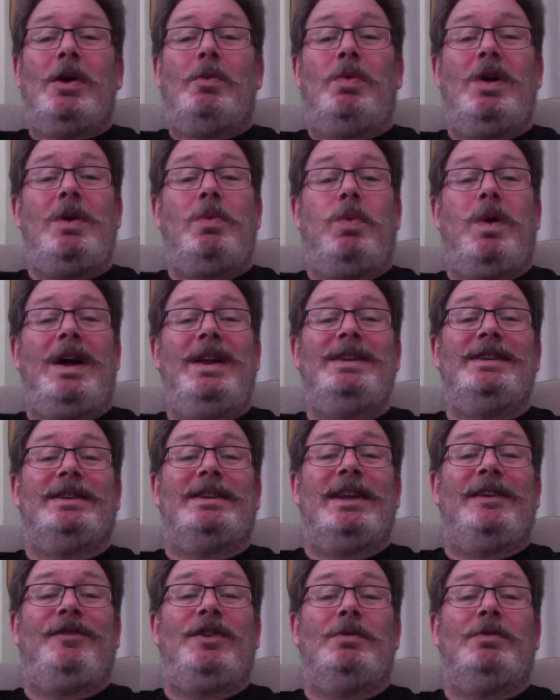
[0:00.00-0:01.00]
"We
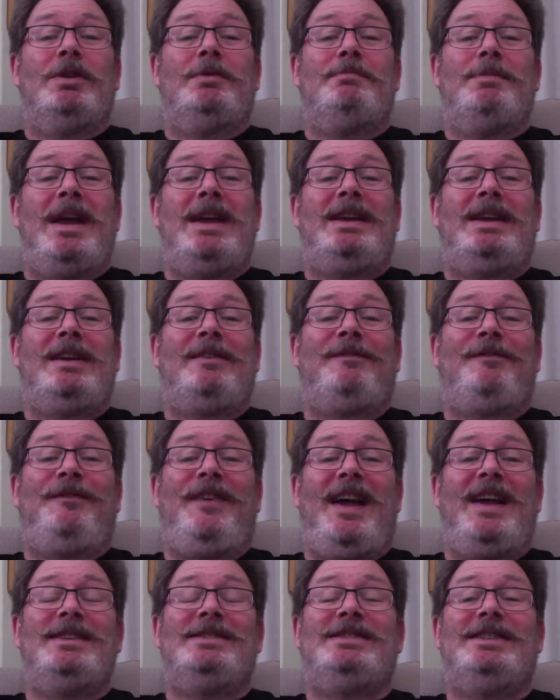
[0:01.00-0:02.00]
wondered if you would make it
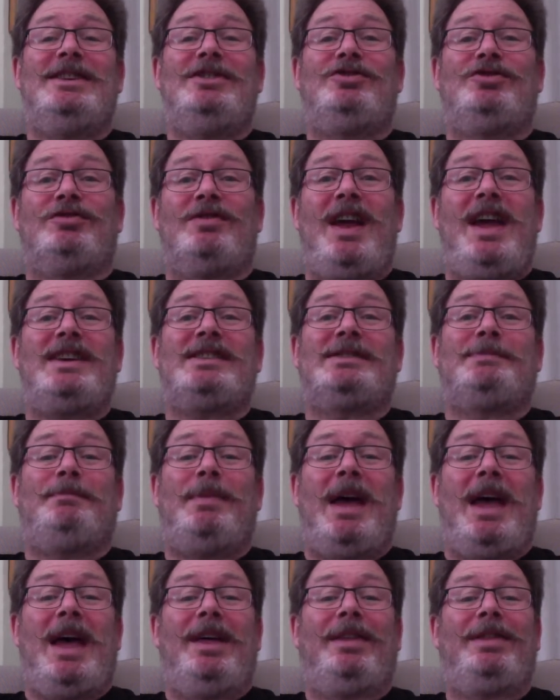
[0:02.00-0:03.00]
fancy dress,
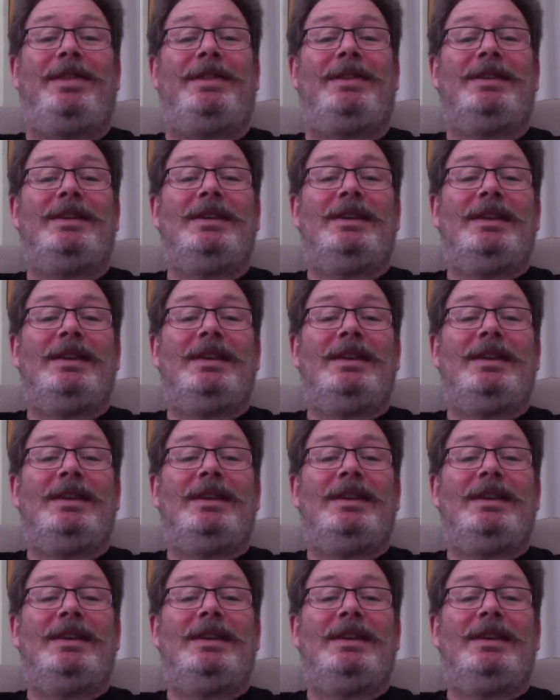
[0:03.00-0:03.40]
Beth."